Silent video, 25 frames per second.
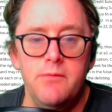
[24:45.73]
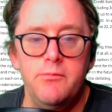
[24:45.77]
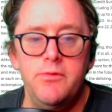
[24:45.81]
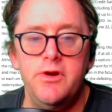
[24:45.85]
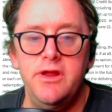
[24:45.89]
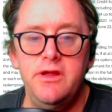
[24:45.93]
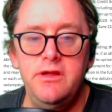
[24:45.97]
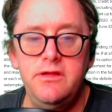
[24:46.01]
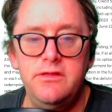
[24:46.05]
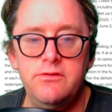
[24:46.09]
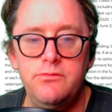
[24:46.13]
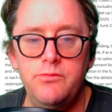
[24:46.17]

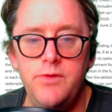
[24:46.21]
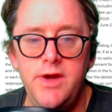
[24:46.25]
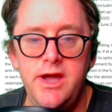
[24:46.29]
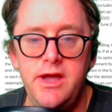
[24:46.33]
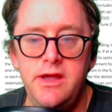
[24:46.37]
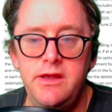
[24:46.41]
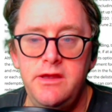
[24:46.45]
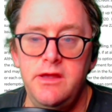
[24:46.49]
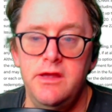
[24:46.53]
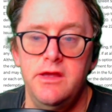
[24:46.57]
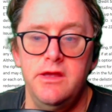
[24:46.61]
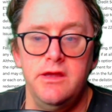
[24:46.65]
But either
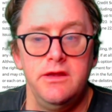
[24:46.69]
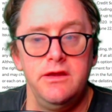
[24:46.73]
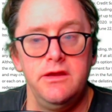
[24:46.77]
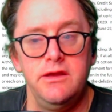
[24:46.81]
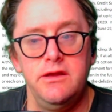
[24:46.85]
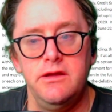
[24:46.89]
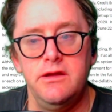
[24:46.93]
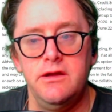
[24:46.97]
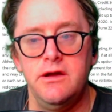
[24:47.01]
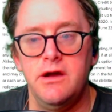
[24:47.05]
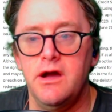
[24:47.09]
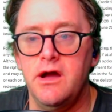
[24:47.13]
way,
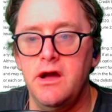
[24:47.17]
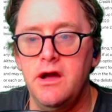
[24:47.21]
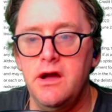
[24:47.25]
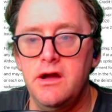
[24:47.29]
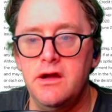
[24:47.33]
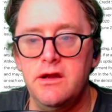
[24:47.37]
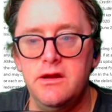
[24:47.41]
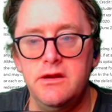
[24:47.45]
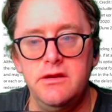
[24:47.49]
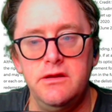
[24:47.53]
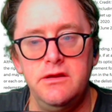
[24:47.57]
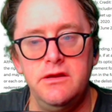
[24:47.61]

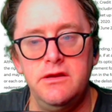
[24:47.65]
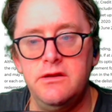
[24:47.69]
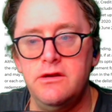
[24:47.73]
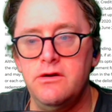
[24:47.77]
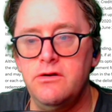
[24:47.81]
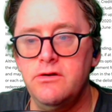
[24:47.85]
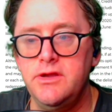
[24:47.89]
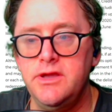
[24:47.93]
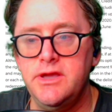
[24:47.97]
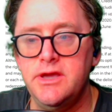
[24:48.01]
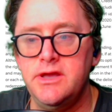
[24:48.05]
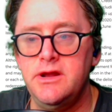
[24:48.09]
you
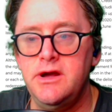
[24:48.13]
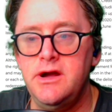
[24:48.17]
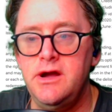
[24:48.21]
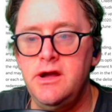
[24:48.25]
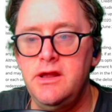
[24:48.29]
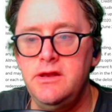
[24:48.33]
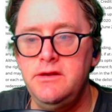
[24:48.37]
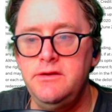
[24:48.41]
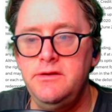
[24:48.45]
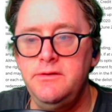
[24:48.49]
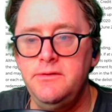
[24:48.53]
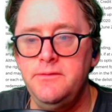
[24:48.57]
know, get
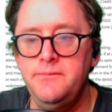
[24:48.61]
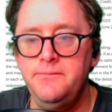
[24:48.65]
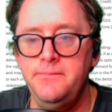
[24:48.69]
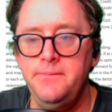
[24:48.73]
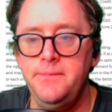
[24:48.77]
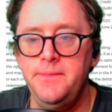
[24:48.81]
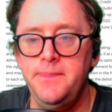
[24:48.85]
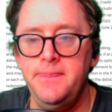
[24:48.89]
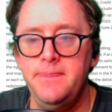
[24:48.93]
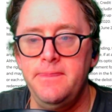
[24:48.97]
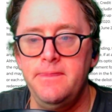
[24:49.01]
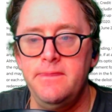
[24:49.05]
out
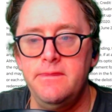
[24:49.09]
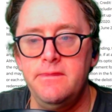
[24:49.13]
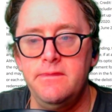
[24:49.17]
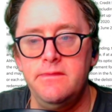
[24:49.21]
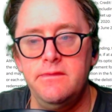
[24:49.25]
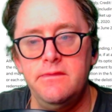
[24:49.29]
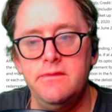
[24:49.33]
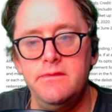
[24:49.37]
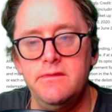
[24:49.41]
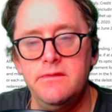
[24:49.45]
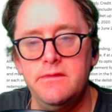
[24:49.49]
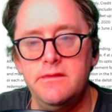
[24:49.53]

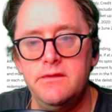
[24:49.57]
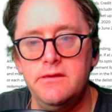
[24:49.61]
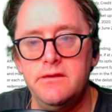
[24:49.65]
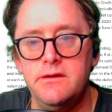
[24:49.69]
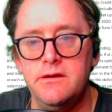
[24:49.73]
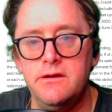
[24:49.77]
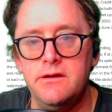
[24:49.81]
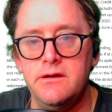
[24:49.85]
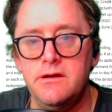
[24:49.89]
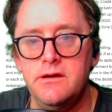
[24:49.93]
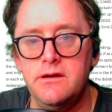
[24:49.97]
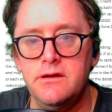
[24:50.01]

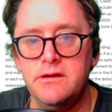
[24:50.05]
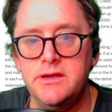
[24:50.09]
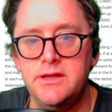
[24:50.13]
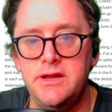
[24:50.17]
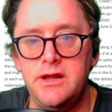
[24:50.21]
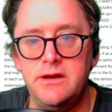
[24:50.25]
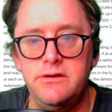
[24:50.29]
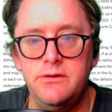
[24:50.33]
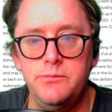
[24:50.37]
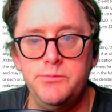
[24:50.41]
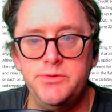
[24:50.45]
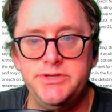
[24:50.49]

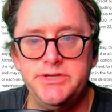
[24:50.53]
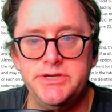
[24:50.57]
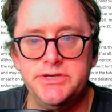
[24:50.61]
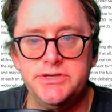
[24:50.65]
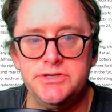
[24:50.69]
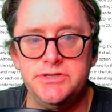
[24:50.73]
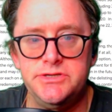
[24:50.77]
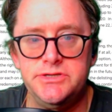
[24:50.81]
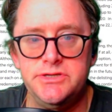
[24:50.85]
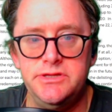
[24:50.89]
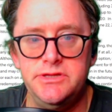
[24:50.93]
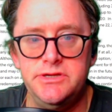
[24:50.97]
of your
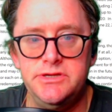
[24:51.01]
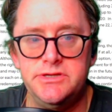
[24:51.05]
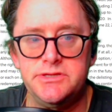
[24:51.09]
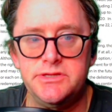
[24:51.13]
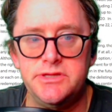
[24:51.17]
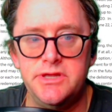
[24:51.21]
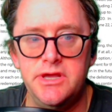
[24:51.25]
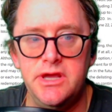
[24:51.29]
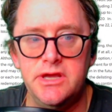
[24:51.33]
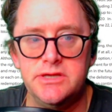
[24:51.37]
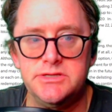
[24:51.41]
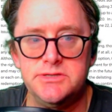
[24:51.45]
positions in these
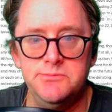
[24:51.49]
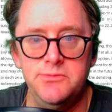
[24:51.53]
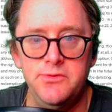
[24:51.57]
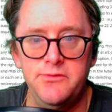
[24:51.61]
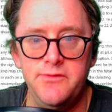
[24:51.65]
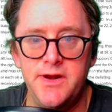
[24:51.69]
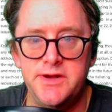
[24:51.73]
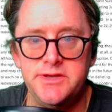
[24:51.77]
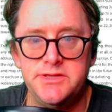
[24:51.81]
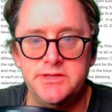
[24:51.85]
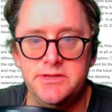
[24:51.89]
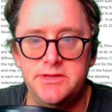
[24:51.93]
things and
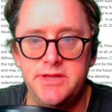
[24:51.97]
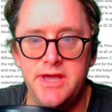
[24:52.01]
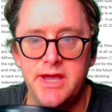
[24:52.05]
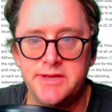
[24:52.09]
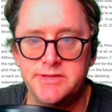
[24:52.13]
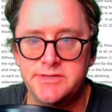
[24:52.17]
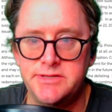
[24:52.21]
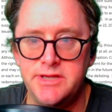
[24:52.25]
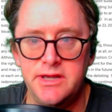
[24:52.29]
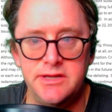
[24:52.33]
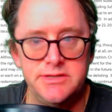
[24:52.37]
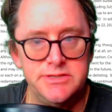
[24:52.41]
move on to the
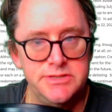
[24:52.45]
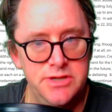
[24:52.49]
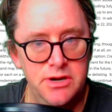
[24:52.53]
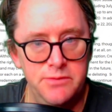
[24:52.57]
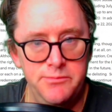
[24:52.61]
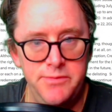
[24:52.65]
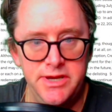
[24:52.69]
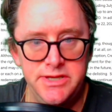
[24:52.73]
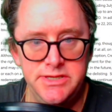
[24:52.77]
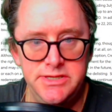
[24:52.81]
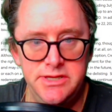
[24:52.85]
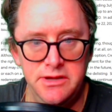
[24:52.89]
next thing. It's
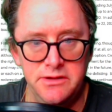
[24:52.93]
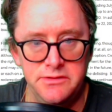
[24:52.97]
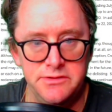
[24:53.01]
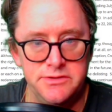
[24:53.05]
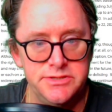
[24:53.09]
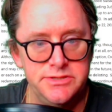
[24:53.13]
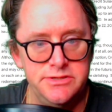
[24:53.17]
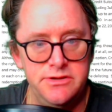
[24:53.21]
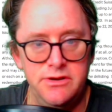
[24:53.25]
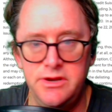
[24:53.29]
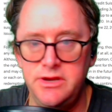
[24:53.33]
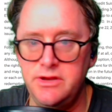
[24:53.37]
no big deal.
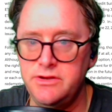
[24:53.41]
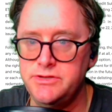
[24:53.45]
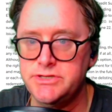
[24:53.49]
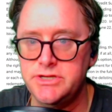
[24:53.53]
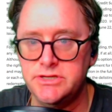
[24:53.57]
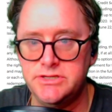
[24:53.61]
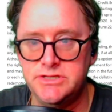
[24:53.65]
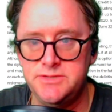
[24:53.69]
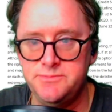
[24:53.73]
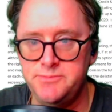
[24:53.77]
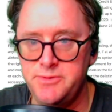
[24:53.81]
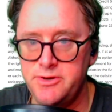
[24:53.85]
There's no huge
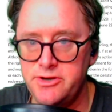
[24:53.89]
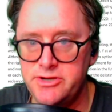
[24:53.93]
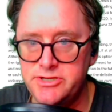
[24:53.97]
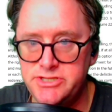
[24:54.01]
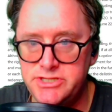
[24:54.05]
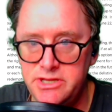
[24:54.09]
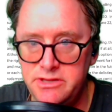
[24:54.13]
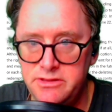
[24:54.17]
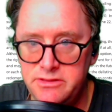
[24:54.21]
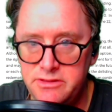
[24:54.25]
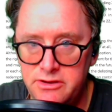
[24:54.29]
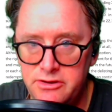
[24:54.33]

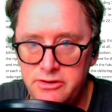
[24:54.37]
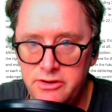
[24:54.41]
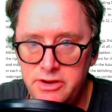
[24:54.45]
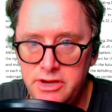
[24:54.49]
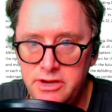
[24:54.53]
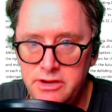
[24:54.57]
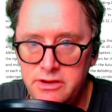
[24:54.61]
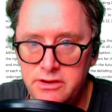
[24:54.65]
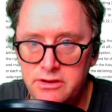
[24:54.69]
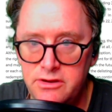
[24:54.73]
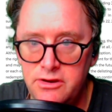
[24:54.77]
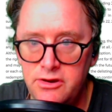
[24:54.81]
conspiracy
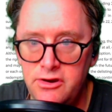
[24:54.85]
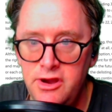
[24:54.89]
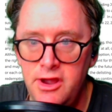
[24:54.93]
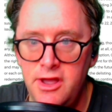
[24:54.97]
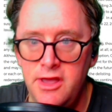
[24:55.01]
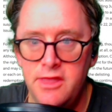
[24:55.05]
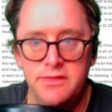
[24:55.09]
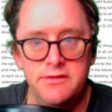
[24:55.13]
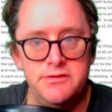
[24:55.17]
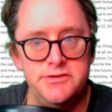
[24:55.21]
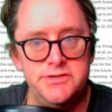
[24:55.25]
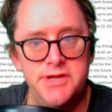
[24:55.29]
theory here.
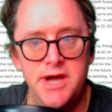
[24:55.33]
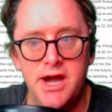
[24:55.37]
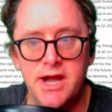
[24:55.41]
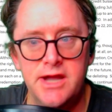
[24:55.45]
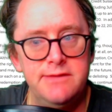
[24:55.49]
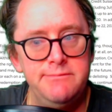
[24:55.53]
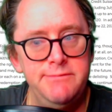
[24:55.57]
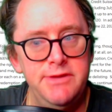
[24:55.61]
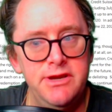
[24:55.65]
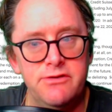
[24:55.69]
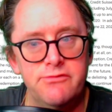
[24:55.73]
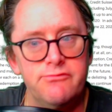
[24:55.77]
There's not
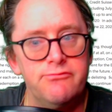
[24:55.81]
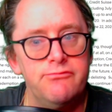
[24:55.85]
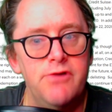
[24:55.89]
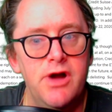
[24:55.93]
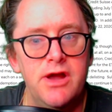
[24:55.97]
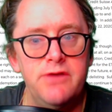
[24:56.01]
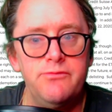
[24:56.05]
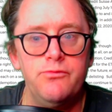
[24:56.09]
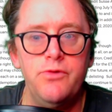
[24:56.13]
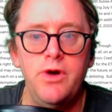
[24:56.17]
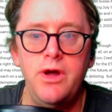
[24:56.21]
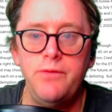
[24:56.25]
going to be a
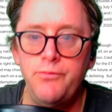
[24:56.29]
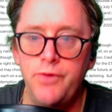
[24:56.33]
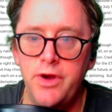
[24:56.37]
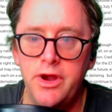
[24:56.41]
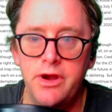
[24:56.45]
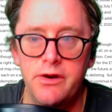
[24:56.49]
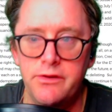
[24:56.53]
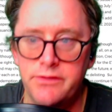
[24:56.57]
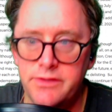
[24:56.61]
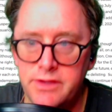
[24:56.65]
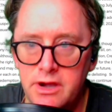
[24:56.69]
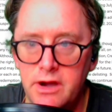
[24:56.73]
run one
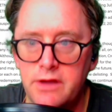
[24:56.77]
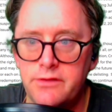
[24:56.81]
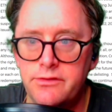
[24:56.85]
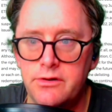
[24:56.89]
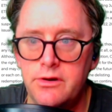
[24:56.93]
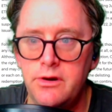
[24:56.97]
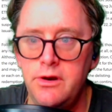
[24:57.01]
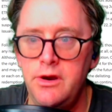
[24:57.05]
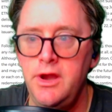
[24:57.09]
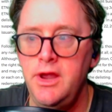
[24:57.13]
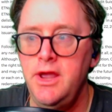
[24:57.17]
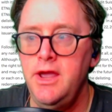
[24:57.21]
way or the
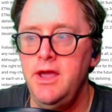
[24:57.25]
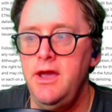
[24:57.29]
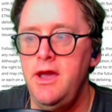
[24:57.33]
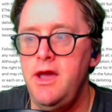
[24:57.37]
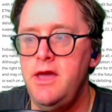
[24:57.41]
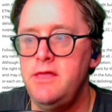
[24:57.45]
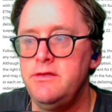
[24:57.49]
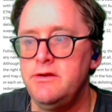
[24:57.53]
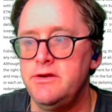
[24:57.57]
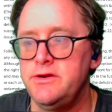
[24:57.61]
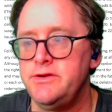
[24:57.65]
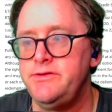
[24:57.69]
other.
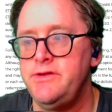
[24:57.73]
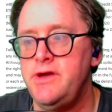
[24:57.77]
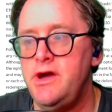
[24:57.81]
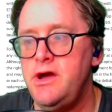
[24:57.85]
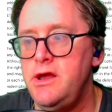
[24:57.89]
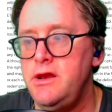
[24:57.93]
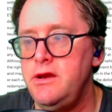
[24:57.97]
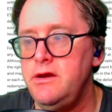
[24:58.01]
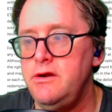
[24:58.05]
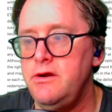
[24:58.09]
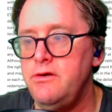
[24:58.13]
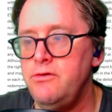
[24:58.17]
And there's
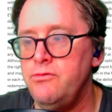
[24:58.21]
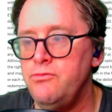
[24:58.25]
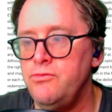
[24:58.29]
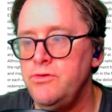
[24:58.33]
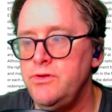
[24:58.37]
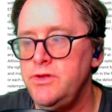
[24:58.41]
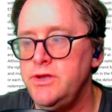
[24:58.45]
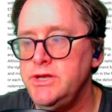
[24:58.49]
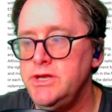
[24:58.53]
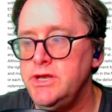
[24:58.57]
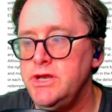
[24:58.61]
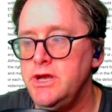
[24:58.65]
not
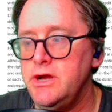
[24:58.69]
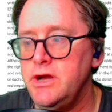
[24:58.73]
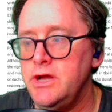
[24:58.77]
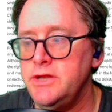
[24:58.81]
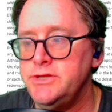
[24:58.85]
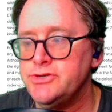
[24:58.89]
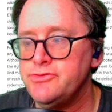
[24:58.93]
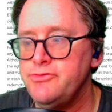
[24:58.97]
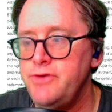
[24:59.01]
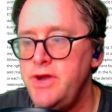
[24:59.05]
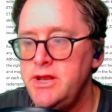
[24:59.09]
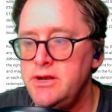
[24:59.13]
really a
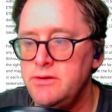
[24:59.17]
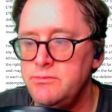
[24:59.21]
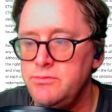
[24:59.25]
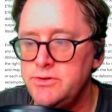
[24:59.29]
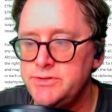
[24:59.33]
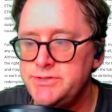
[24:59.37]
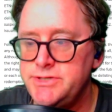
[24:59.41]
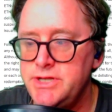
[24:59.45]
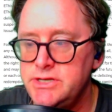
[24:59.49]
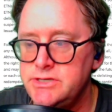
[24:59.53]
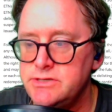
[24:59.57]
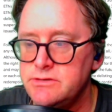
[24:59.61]

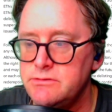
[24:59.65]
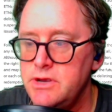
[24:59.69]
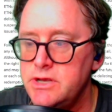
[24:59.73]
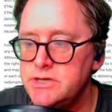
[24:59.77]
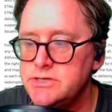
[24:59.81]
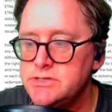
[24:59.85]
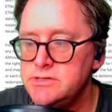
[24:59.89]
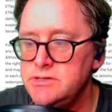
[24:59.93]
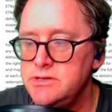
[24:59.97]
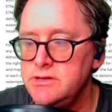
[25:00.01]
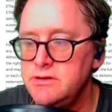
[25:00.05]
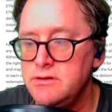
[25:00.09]
tradable
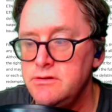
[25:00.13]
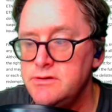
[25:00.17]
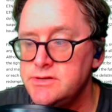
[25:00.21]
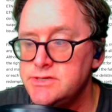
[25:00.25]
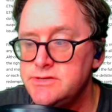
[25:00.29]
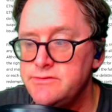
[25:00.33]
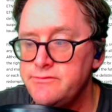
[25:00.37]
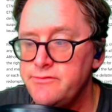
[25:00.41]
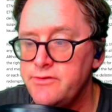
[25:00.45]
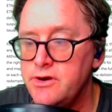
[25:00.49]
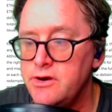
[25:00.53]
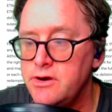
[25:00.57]
situation here
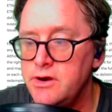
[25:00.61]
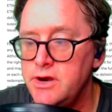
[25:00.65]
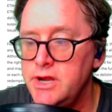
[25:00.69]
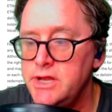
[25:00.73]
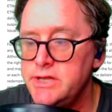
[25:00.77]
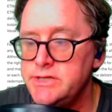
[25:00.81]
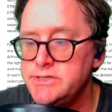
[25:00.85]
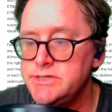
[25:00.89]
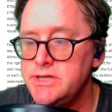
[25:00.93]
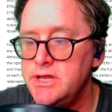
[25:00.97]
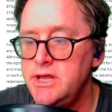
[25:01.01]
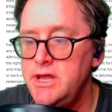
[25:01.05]
as far
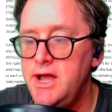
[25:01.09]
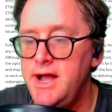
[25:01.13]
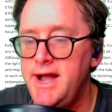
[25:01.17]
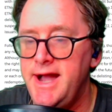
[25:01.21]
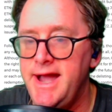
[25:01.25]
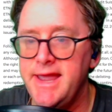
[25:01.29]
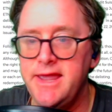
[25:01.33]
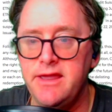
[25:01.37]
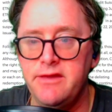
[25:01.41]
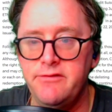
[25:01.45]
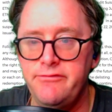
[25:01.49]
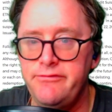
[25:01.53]
as
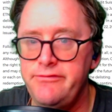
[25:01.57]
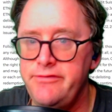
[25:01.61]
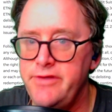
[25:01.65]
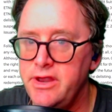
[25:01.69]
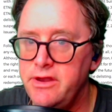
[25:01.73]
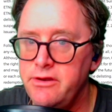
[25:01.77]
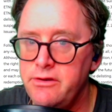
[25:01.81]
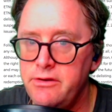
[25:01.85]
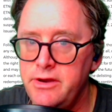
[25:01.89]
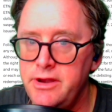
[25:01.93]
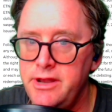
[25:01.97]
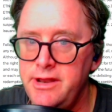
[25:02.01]
I can
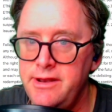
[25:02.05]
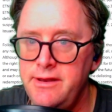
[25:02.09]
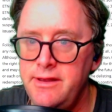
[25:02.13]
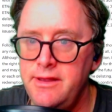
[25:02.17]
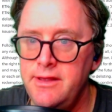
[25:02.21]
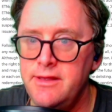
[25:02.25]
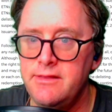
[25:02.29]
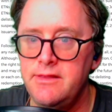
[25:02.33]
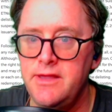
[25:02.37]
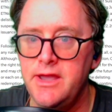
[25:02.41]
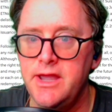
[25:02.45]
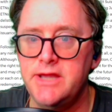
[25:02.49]
figure it.
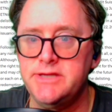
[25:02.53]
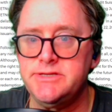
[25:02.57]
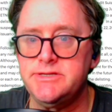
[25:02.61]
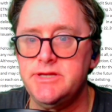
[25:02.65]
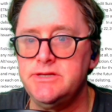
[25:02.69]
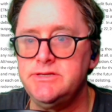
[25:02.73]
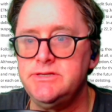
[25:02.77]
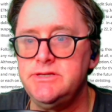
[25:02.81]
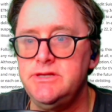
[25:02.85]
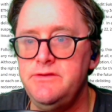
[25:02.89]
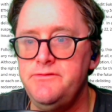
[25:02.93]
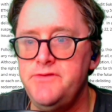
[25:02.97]
Like I
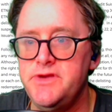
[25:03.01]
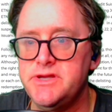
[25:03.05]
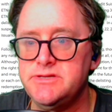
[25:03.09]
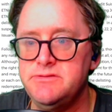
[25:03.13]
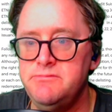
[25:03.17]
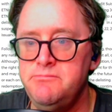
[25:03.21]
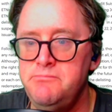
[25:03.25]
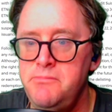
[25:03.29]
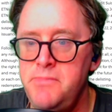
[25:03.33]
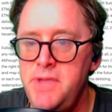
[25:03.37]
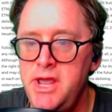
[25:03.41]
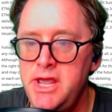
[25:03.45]
said,
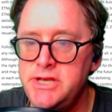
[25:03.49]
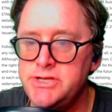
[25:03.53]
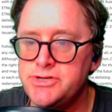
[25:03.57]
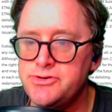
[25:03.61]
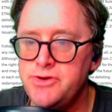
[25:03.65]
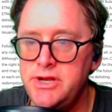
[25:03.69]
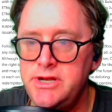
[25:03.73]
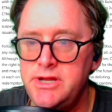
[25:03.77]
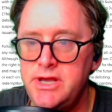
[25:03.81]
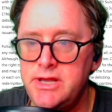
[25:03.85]
TVIX may trade